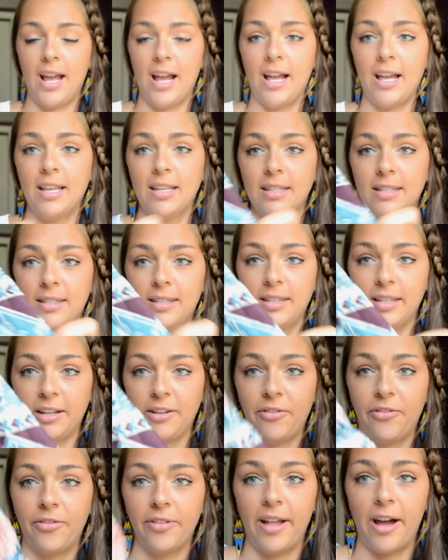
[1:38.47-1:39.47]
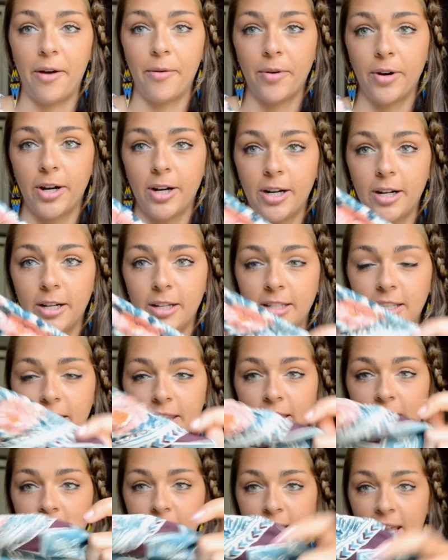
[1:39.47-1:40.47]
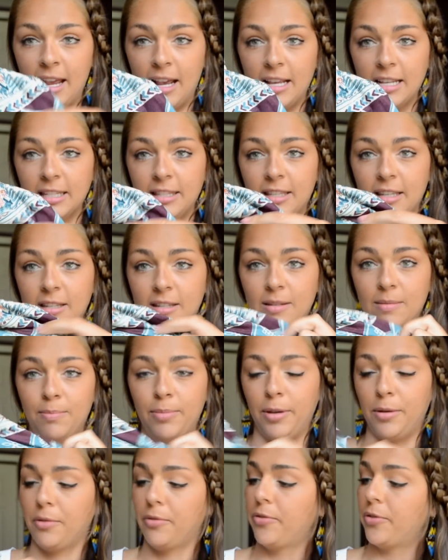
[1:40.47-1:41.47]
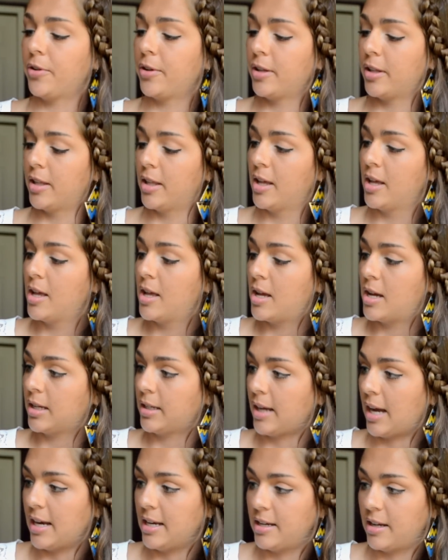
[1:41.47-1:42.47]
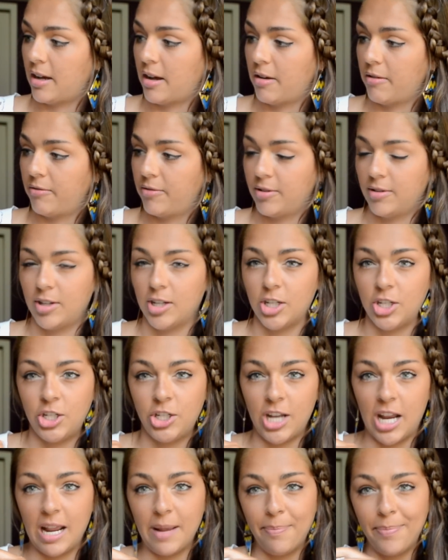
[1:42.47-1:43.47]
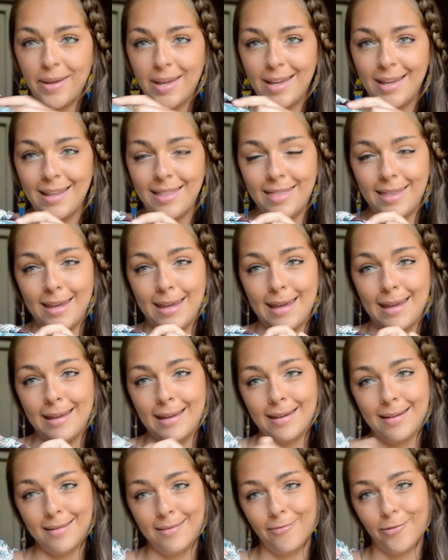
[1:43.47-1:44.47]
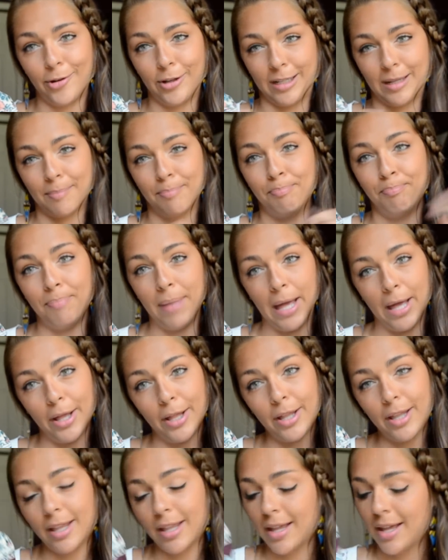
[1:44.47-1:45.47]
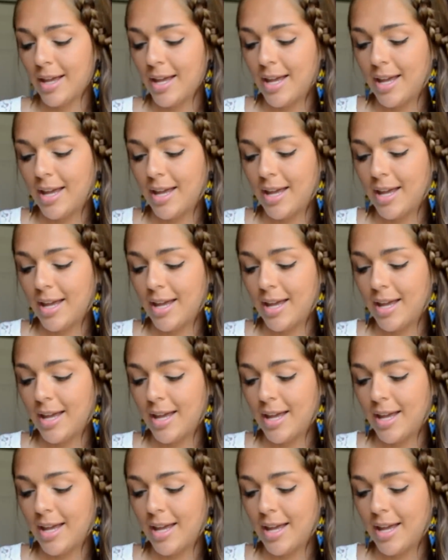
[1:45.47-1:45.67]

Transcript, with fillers: has like flowers and then it has this beautiful kind of shapey thing for like a belt.